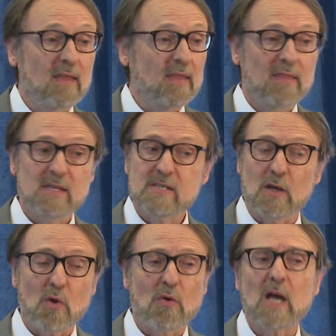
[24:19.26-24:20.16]
this
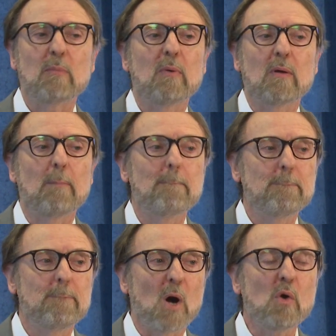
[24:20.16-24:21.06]
incredible
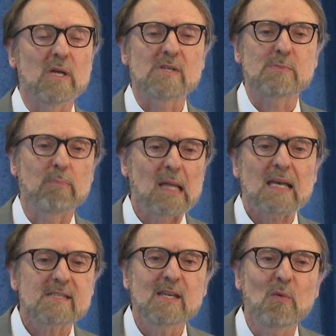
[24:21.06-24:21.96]
bonus,
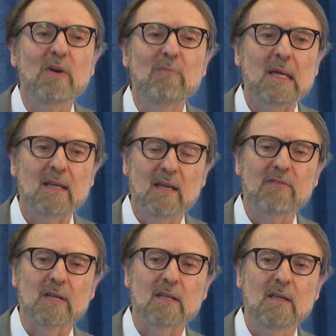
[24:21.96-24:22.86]
blessing we've been
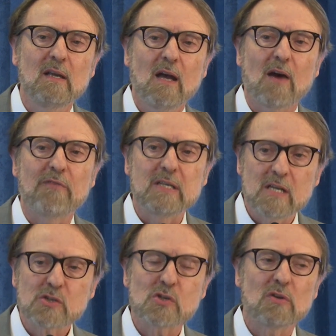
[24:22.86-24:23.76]
given of
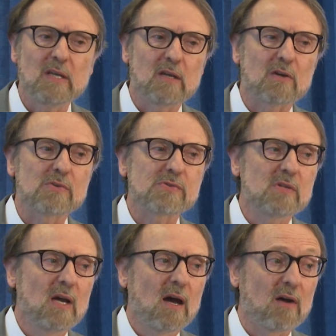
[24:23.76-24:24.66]
additional years
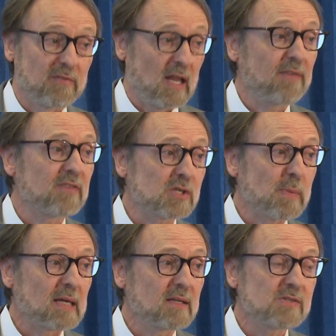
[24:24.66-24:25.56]
of life
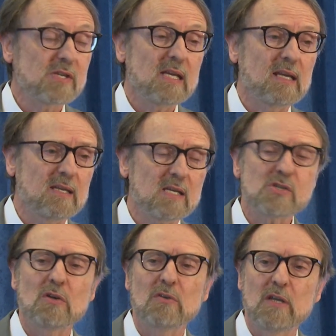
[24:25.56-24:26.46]
expectancy and
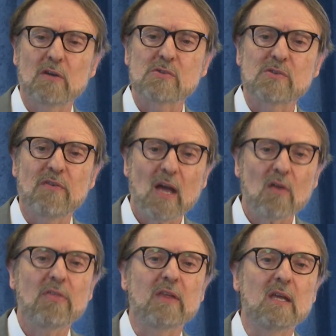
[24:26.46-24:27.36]
additional years of
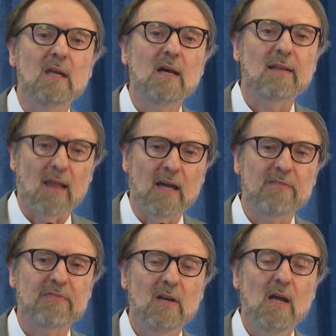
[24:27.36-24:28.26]
healthy
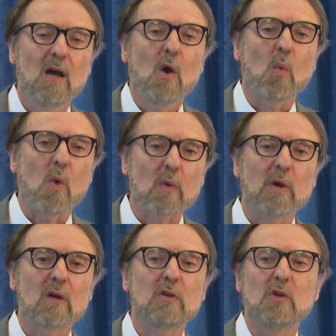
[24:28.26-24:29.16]
life. What are we
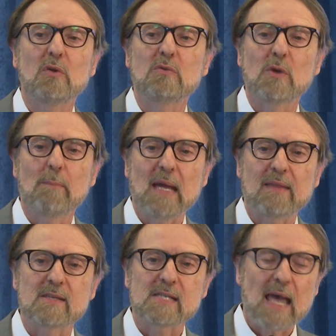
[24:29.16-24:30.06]
going to do to make
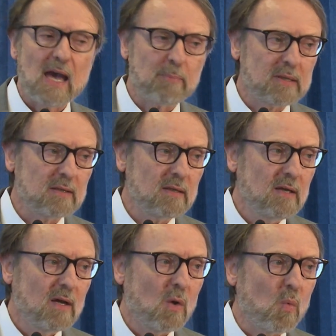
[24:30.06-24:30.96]
this happen?
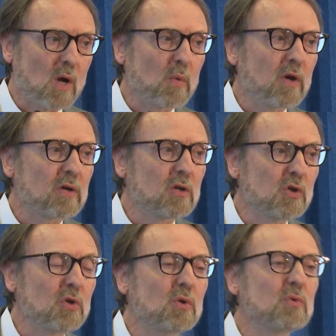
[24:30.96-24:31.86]
What are we going to
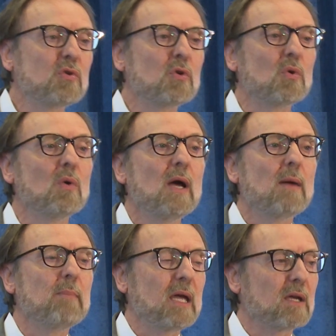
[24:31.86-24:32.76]
do to
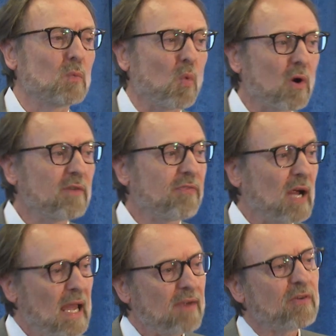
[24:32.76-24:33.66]
make it work for
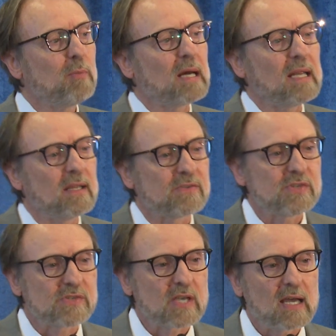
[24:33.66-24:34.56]
everybody in
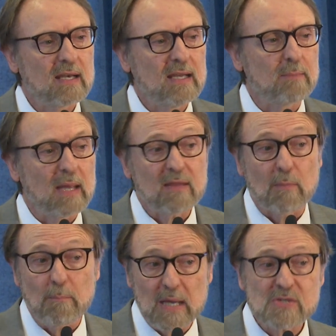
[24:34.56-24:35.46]
society and make the
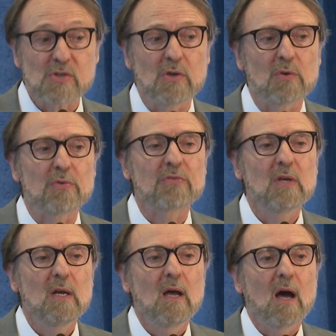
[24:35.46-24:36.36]
best use
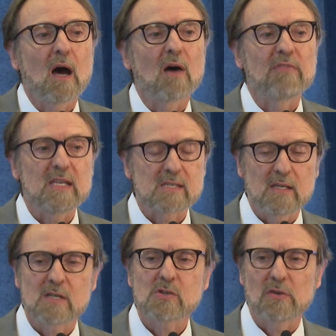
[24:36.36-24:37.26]
of these
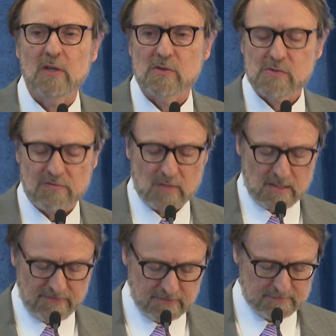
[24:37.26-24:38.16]
additional years of life?